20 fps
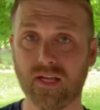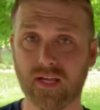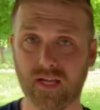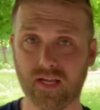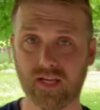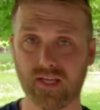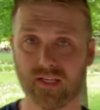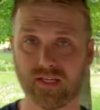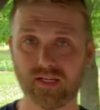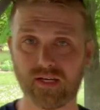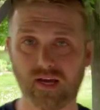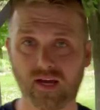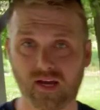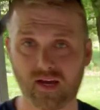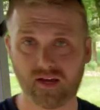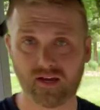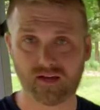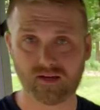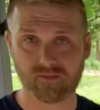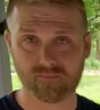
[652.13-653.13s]
And
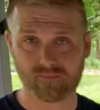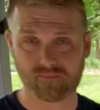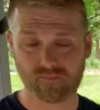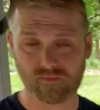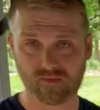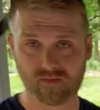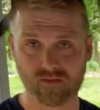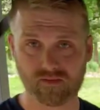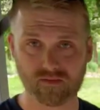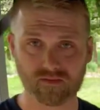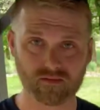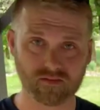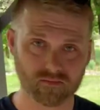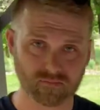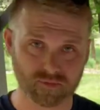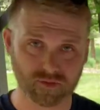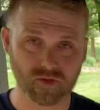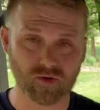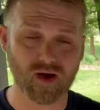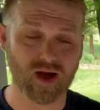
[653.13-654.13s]

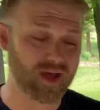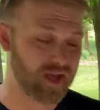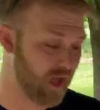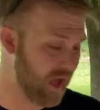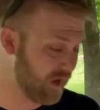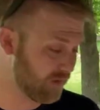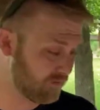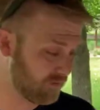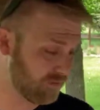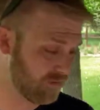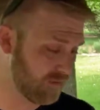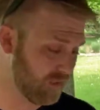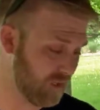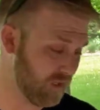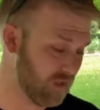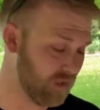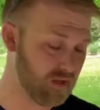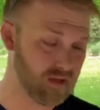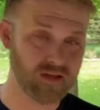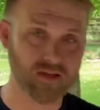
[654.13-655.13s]
Blueye
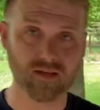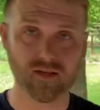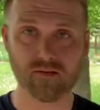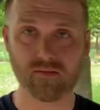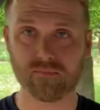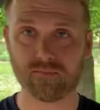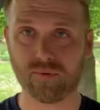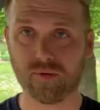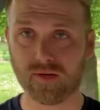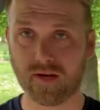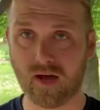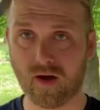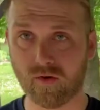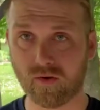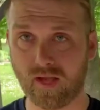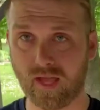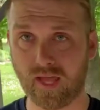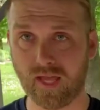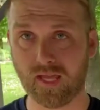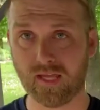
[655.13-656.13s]
actually put
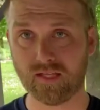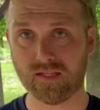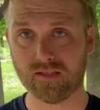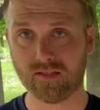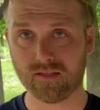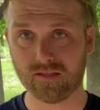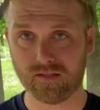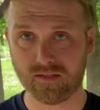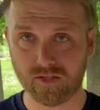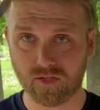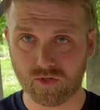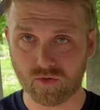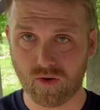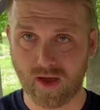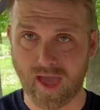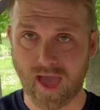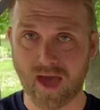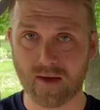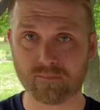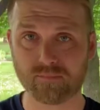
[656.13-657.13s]
out a new
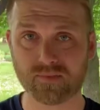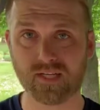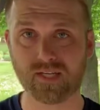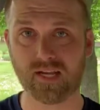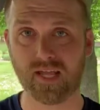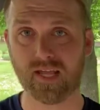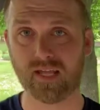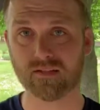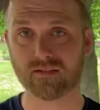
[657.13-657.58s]
app today.